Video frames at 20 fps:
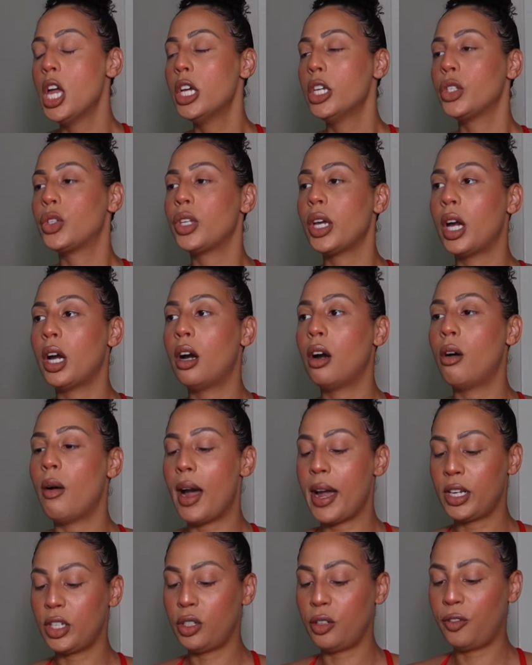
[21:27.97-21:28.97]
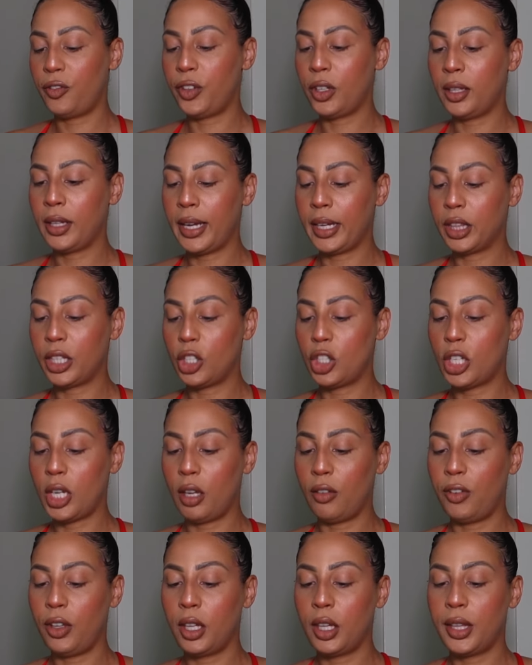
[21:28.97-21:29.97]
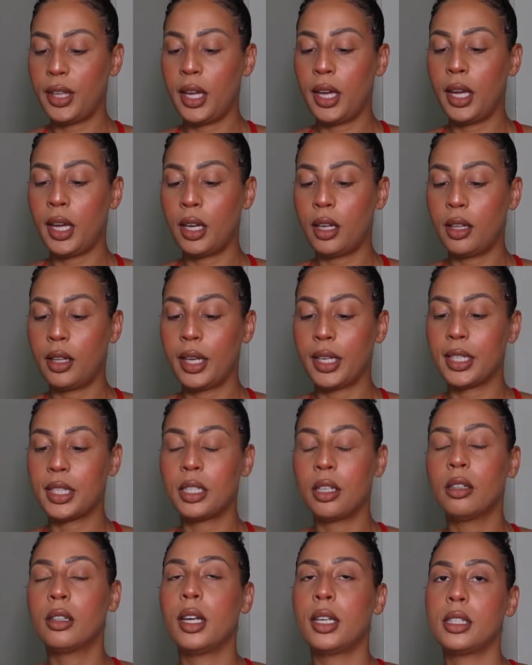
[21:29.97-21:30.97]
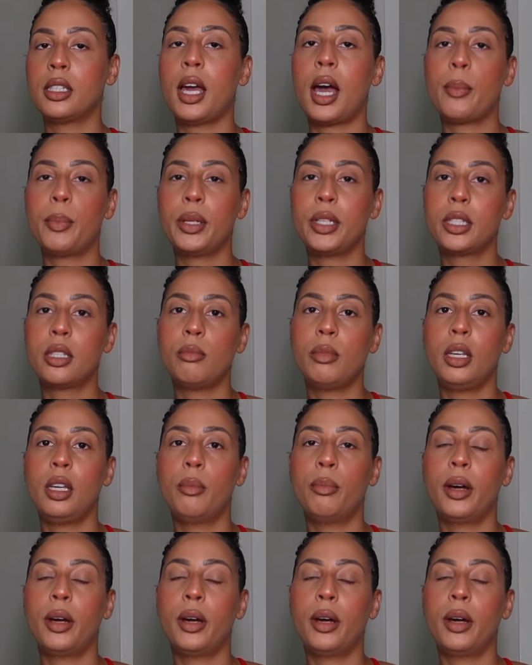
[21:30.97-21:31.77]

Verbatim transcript: So I do feel like the chafing thing like still does happen to me,